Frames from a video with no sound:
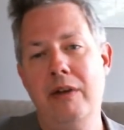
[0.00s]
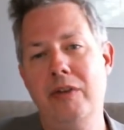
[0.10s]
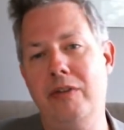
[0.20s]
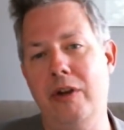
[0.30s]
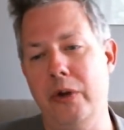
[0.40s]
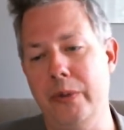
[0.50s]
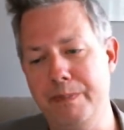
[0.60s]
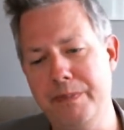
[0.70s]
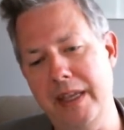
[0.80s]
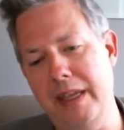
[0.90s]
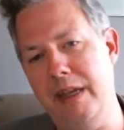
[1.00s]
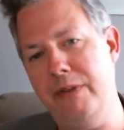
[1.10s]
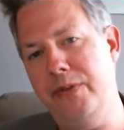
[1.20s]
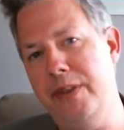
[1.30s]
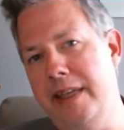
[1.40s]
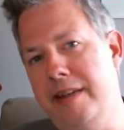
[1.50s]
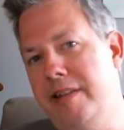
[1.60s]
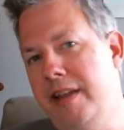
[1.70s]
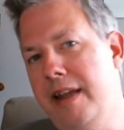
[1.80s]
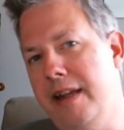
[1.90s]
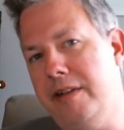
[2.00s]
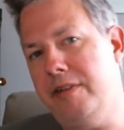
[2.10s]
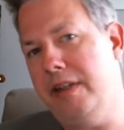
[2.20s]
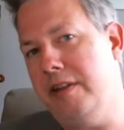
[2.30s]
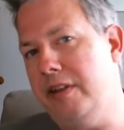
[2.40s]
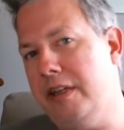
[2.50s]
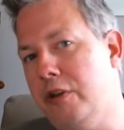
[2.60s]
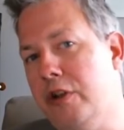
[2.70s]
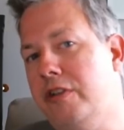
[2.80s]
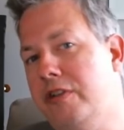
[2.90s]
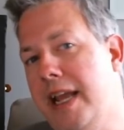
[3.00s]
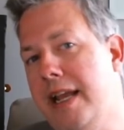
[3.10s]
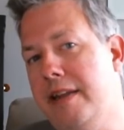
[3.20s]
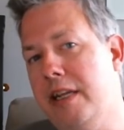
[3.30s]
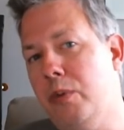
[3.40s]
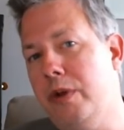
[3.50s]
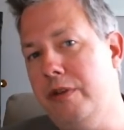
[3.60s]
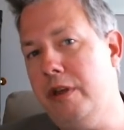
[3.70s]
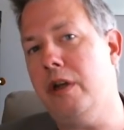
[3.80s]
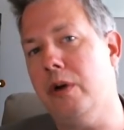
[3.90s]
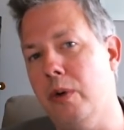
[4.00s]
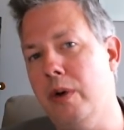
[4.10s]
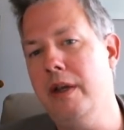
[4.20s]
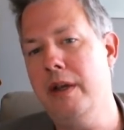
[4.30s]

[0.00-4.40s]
So if the tenant is in good standing with you,